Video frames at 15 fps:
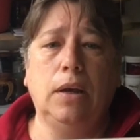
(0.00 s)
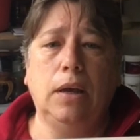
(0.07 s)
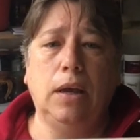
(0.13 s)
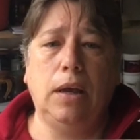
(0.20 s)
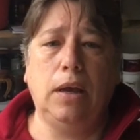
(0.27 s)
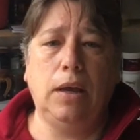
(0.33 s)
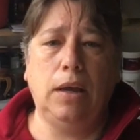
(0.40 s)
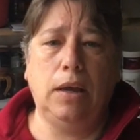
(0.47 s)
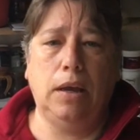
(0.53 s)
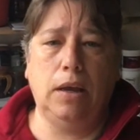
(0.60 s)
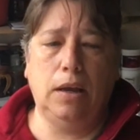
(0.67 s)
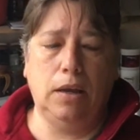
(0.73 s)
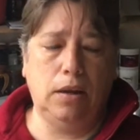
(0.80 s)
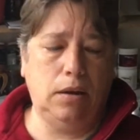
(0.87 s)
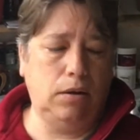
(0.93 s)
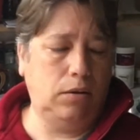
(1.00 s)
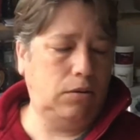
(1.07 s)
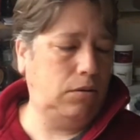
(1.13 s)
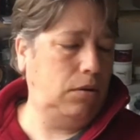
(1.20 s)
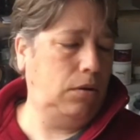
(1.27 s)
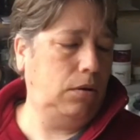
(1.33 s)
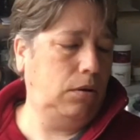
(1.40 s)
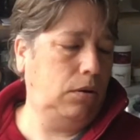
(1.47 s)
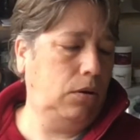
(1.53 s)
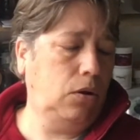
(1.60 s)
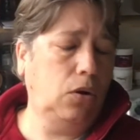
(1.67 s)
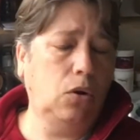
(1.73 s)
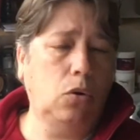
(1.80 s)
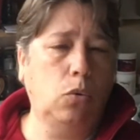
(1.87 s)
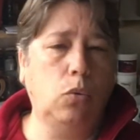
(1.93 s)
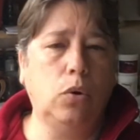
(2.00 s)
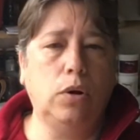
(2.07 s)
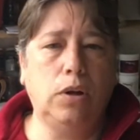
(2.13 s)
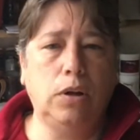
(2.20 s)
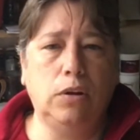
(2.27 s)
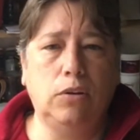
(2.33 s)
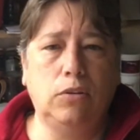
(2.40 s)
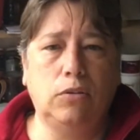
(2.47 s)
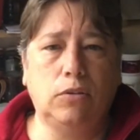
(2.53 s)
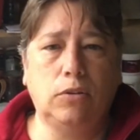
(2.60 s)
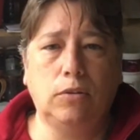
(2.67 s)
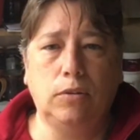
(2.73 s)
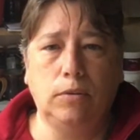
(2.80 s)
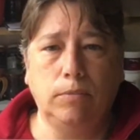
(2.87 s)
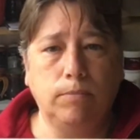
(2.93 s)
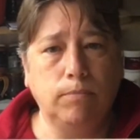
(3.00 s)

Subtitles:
And wood is